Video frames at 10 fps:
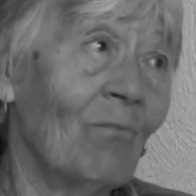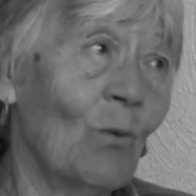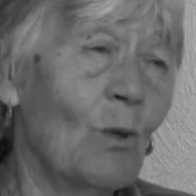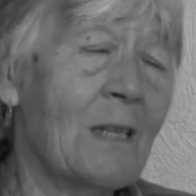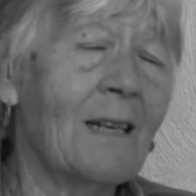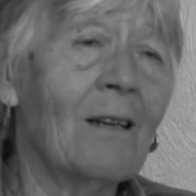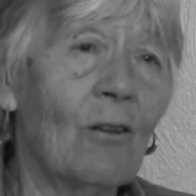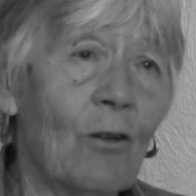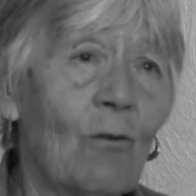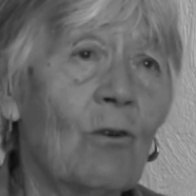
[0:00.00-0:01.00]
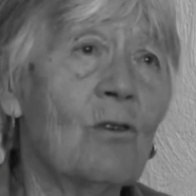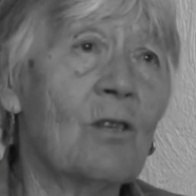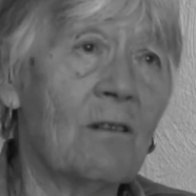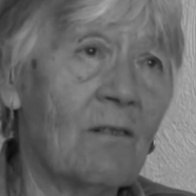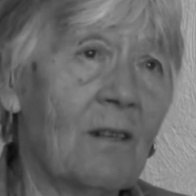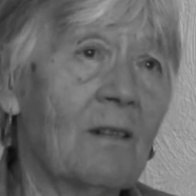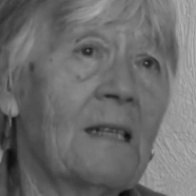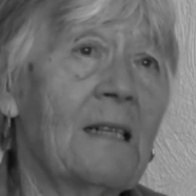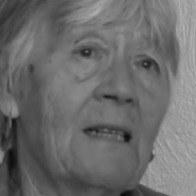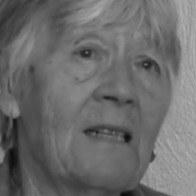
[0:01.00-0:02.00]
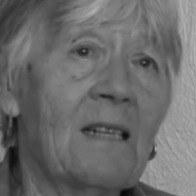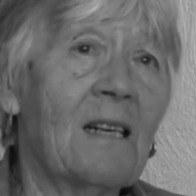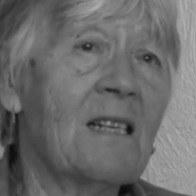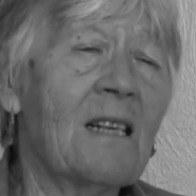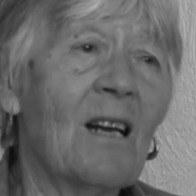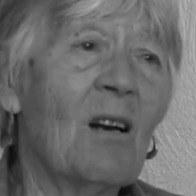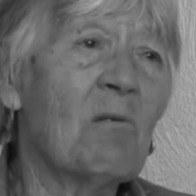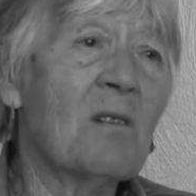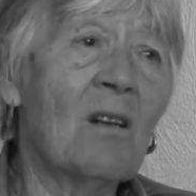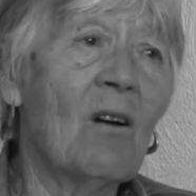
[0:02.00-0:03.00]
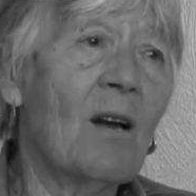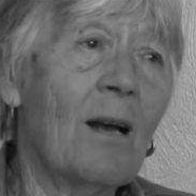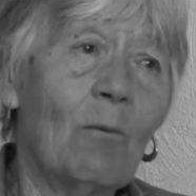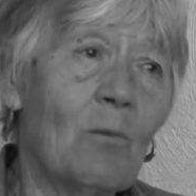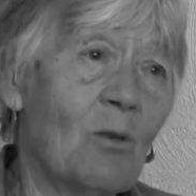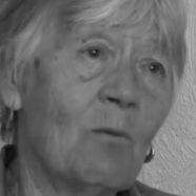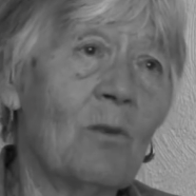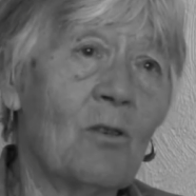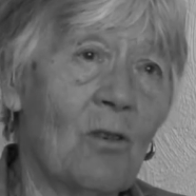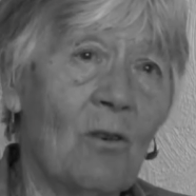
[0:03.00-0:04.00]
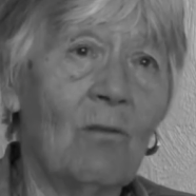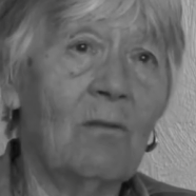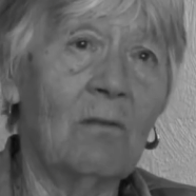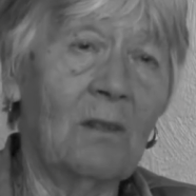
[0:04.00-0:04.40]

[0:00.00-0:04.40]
was in the throes of it. As I say, I was no help to him at all.